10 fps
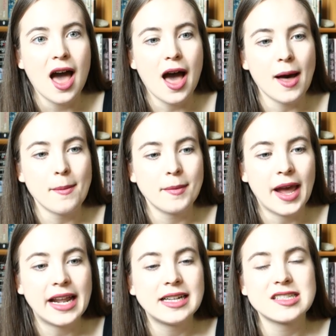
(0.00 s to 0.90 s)
And
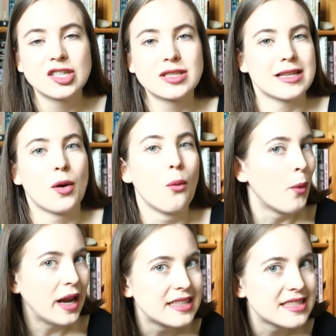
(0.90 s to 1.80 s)
instead just like
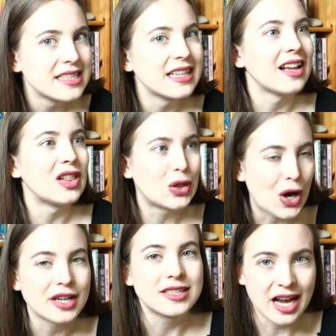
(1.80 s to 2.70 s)
wasting a
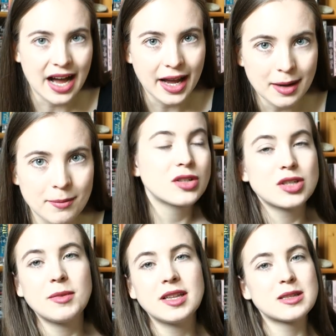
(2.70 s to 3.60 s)
lot of time. So
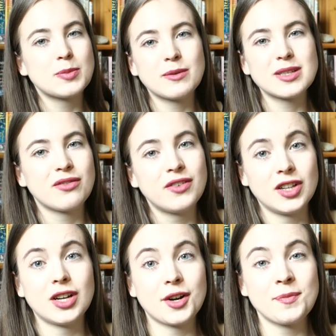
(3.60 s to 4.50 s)
to me, this book was
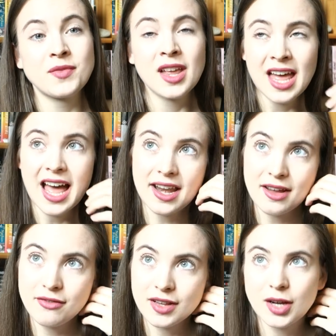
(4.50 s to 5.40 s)
filler, and
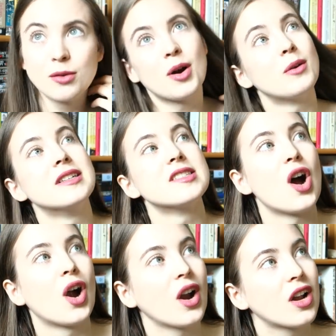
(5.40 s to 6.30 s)
I feel like Ronan's
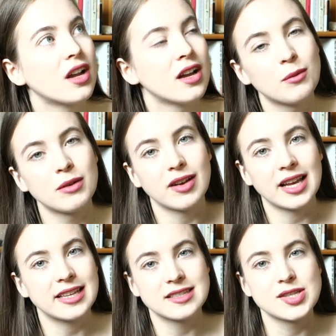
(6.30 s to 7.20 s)
arc with
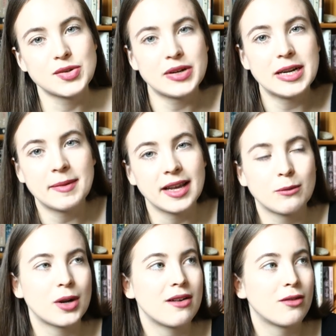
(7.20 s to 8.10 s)
like his
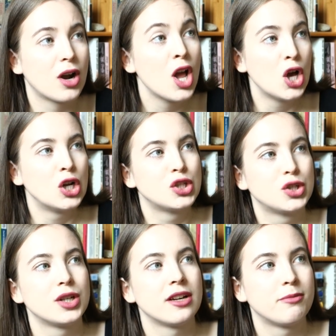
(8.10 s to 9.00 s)
dreaming, whatever,
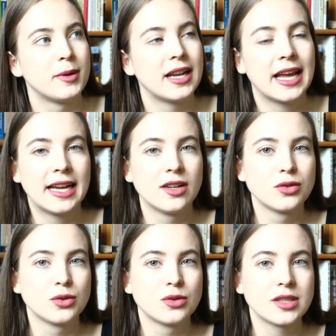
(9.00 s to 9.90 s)
should have been
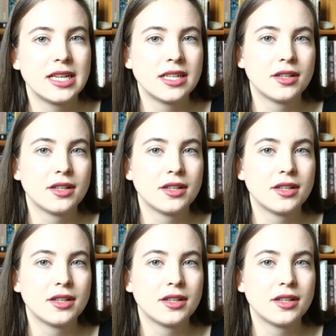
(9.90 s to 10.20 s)
handled in